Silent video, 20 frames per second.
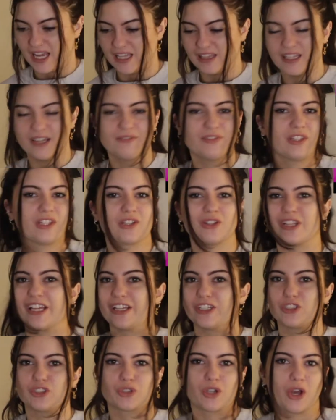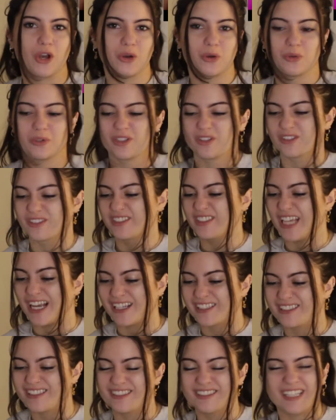I love the little intro. A little
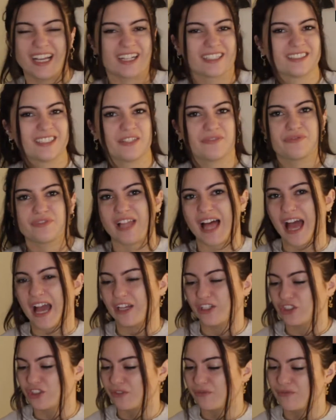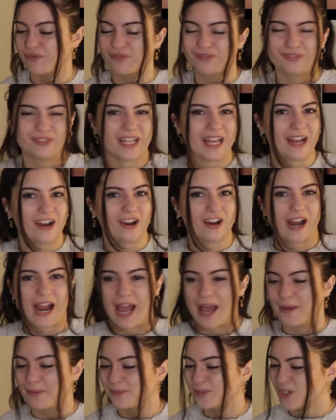sexy, sexy flash and flare
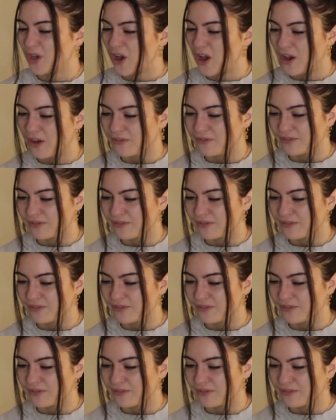abs off.